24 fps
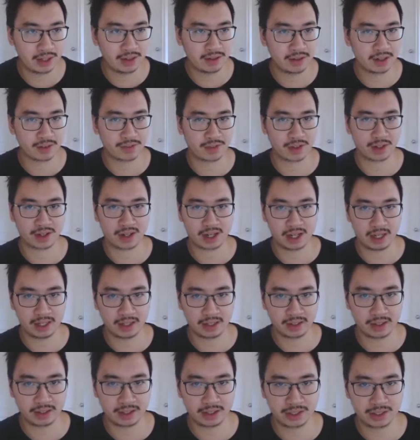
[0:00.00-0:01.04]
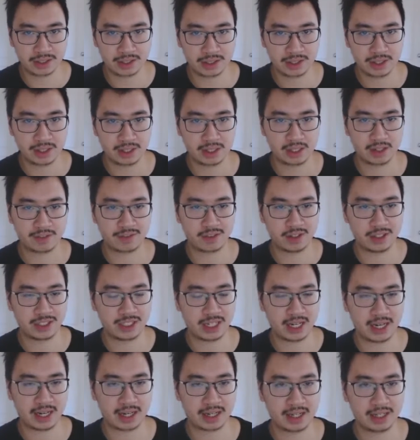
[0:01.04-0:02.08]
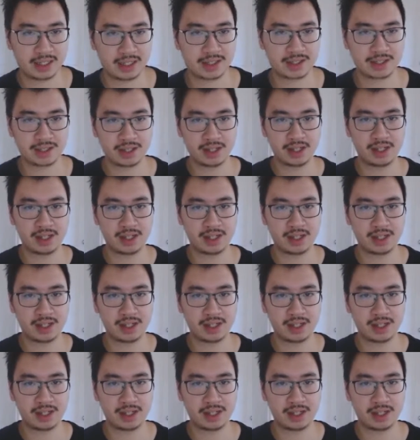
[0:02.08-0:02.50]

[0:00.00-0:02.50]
different colors, different jackets,